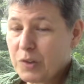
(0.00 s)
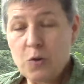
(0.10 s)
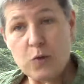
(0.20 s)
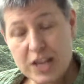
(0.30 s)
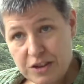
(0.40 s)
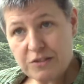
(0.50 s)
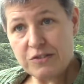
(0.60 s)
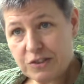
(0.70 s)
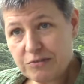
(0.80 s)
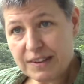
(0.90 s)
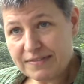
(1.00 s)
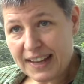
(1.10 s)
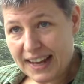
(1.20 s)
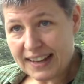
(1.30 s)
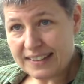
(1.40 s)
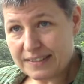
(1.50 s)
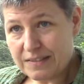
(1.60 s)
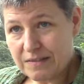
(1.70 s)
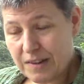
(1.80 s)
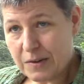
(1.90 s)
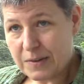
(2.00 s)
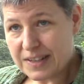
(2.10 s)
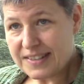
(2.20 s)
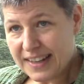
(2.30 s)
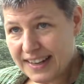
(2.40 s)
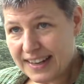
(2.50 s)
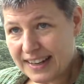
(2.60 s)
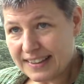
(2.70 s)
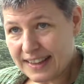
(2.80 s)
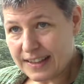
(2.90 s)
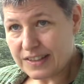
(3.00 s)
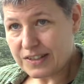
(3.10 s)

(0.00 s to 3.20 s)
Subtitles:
We use a reflex when we're studying this.